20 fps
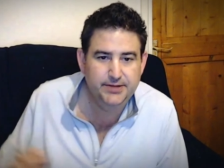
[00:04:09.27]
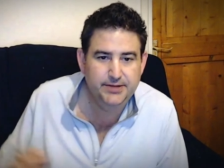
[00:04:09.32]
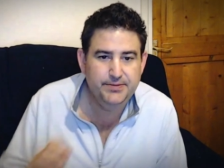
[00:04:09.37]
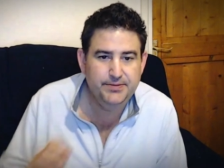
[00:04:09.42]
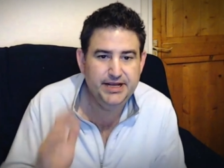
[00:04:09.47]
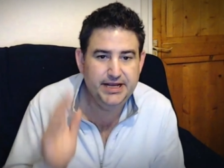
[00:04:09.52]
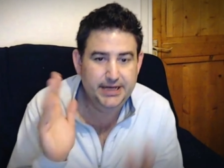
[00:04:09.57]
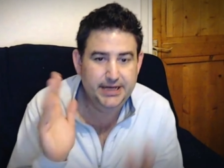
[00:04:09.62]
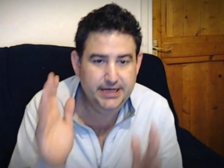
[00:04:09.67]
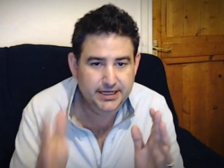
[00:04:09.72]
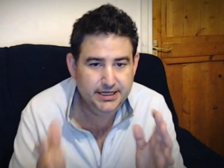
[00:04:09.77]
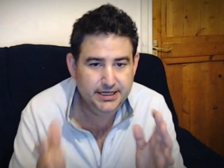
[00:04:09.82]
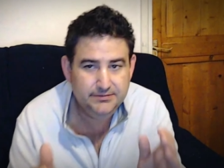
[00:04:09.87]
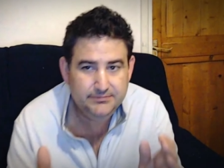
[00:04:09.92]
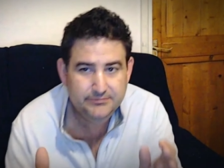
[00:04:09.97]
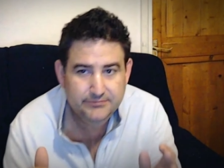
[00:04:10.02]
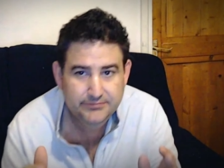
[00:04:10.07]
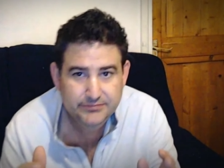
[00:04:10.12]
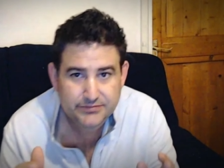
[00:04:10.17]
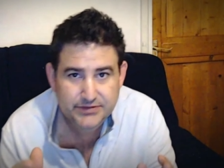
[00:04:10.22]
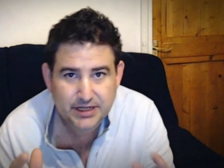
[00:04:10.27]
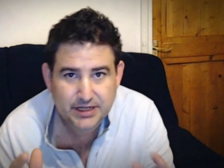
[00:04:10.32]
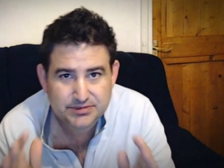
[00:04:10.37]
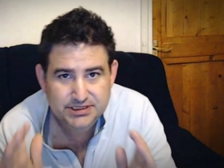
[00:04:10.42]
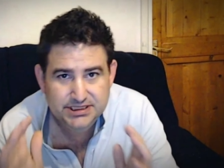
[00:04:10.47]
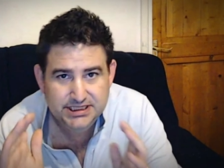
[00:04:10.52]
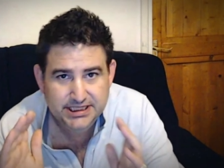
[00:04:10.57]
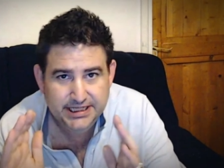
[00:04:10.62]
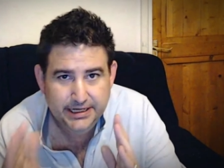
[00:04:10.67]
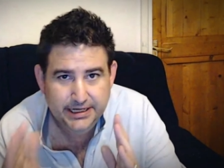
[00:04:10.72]
In the beginning, there
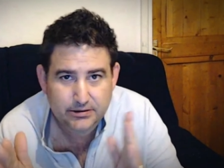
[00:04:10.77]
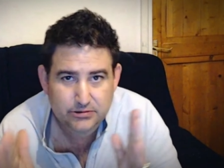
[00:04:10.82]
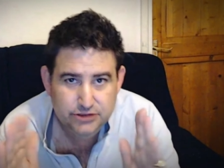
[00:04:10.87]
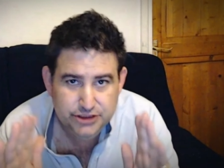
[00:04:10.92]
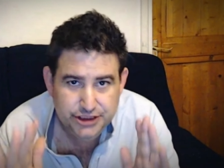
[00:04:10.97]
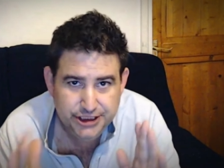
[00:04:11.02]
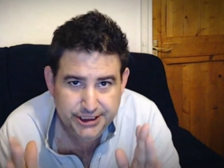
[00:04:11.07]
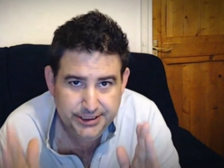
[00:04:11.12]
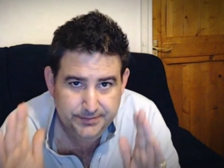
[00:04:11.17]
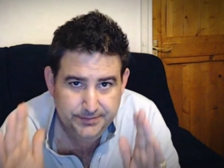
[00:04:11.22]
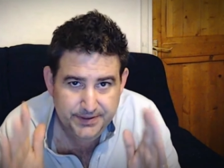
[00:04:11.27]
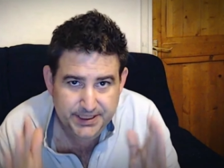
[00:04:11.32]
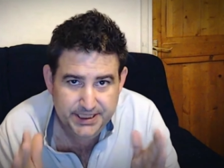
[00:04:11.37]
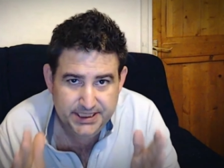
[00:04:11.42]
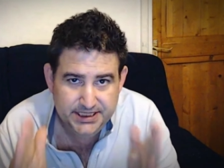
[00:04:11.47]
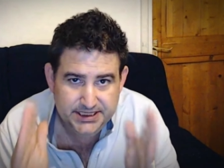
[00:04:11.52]
was the L G B